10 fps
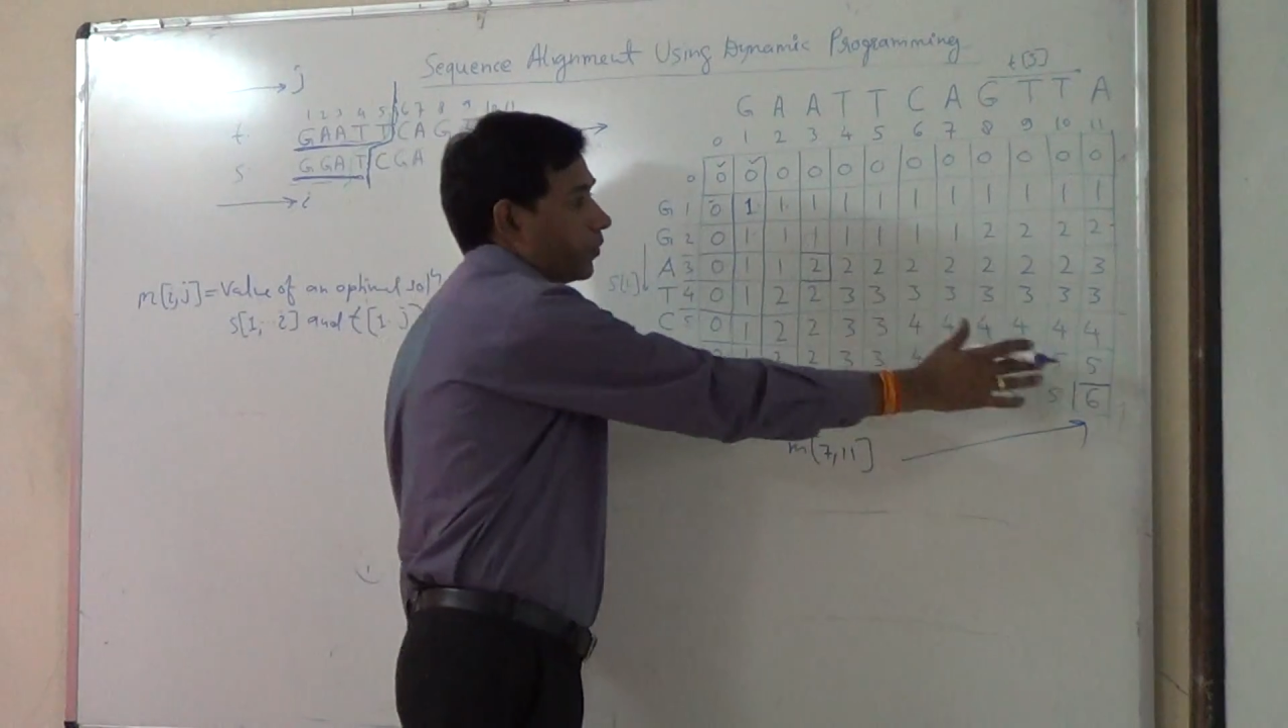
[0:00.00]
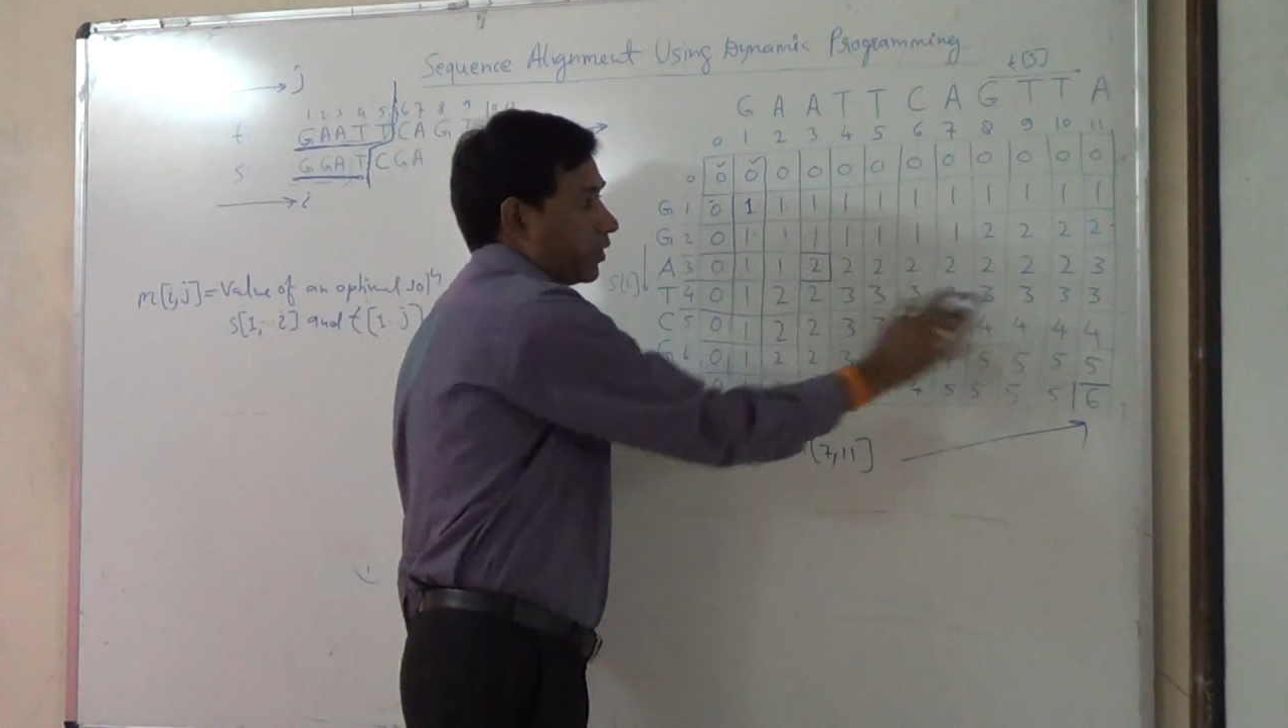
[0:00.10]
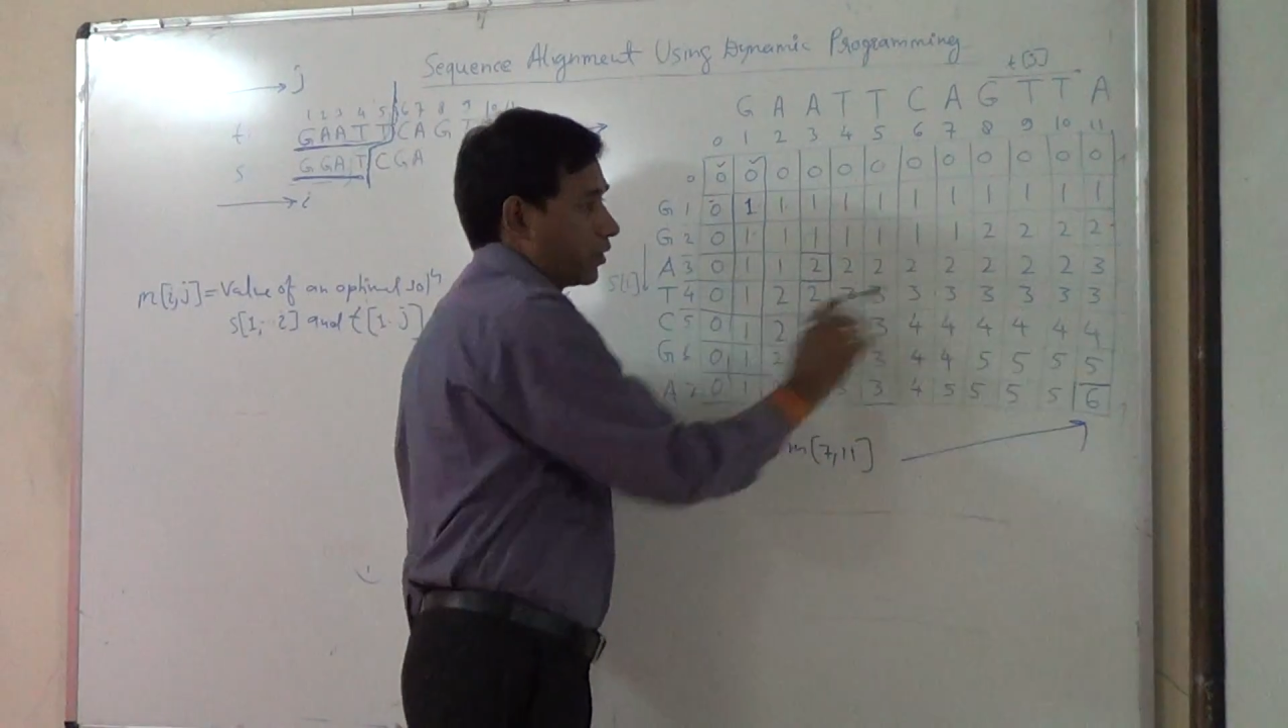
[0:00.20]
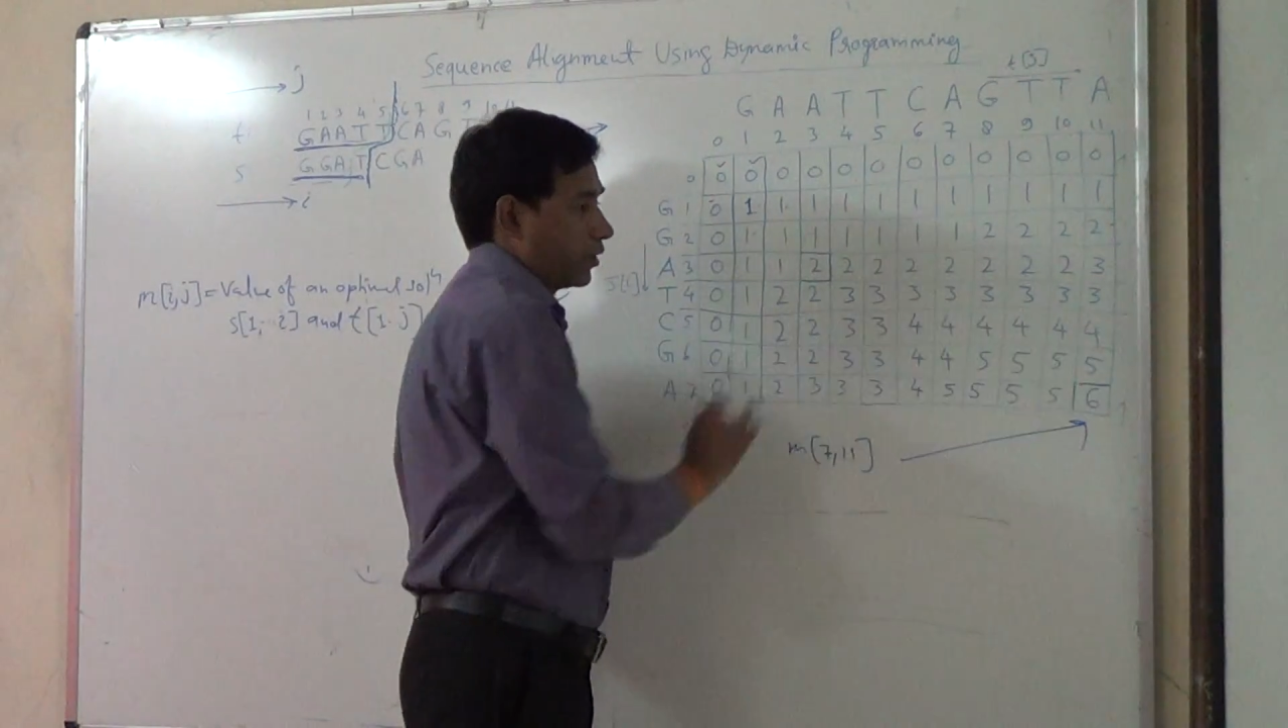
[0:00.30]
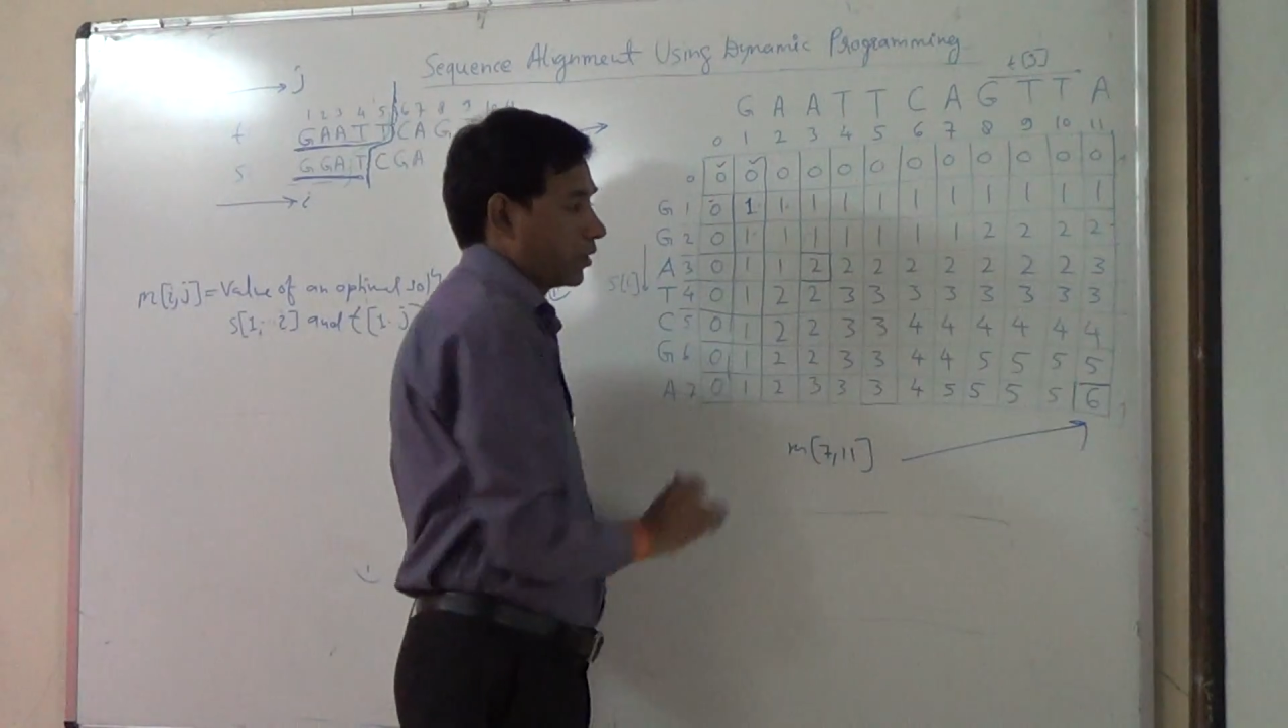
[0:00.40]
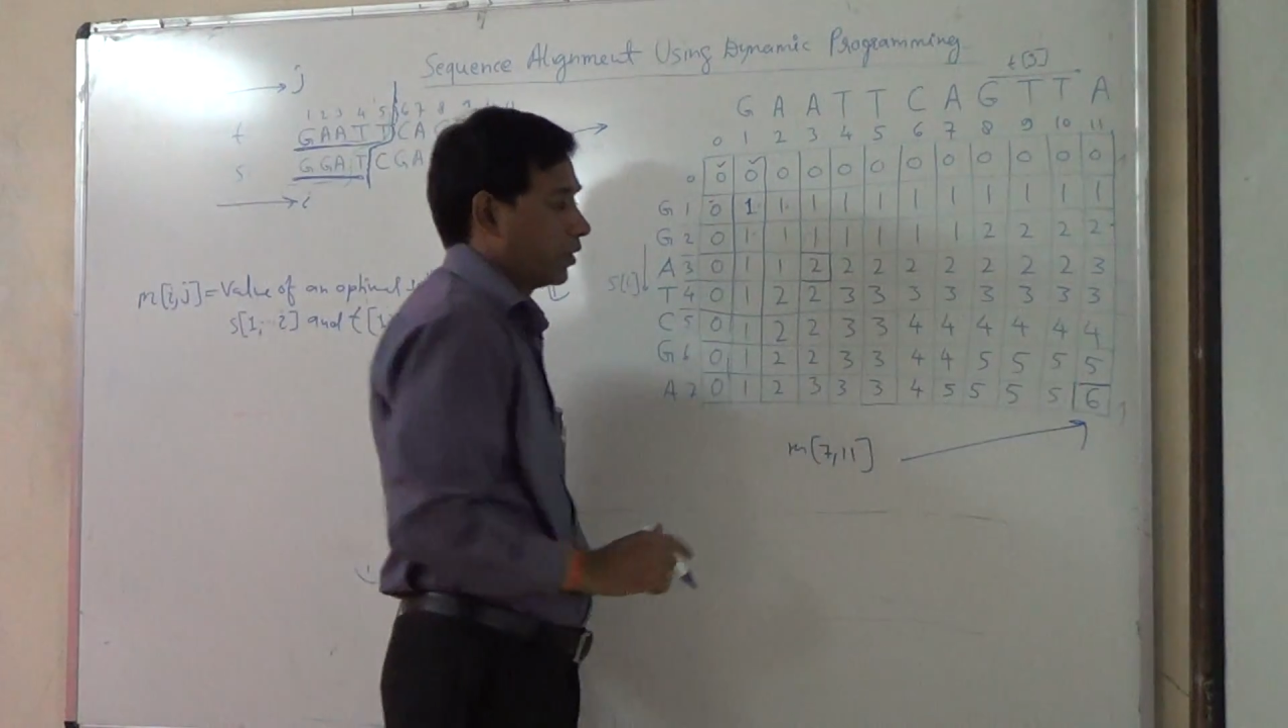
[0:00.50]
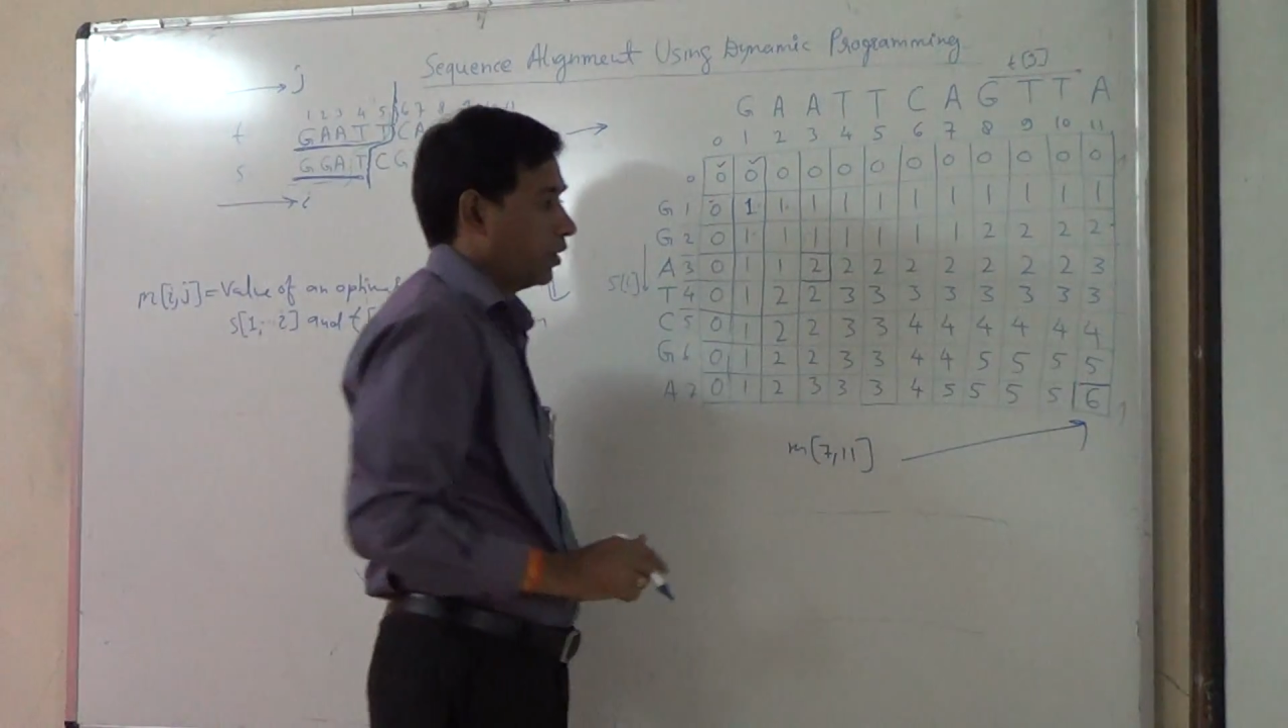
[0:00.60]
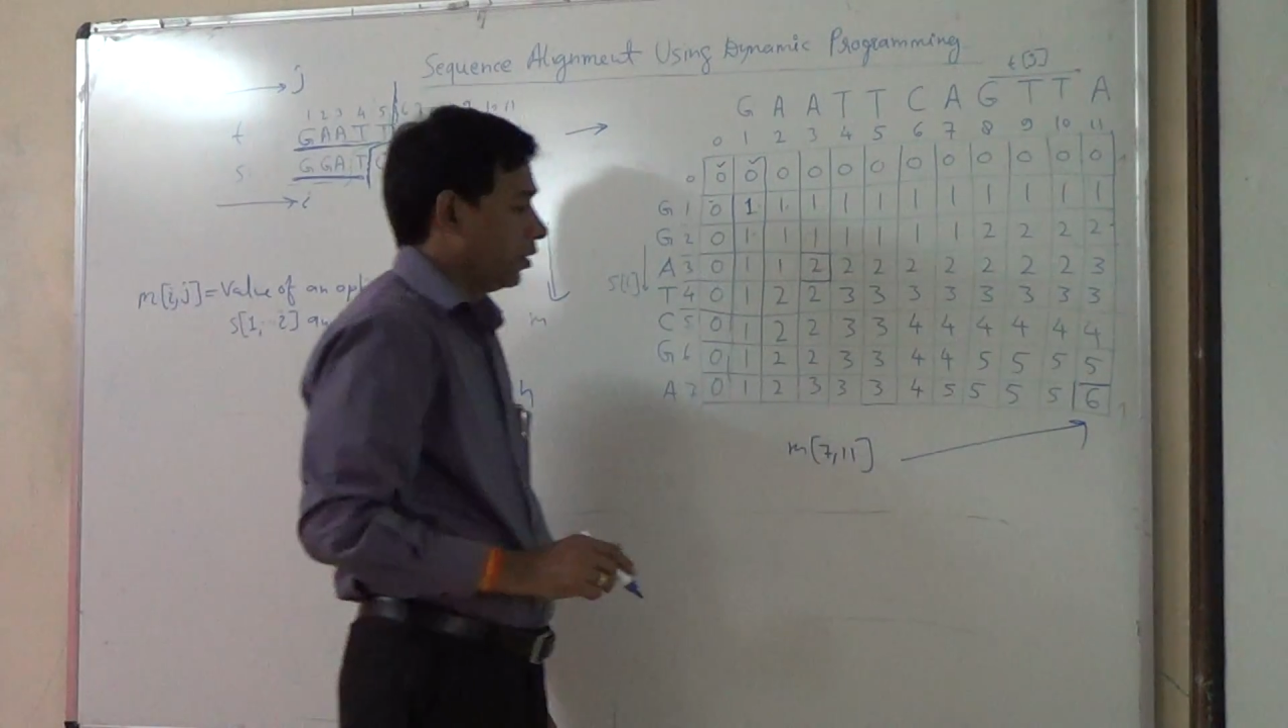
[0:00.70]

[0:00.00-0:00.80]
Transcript: positions.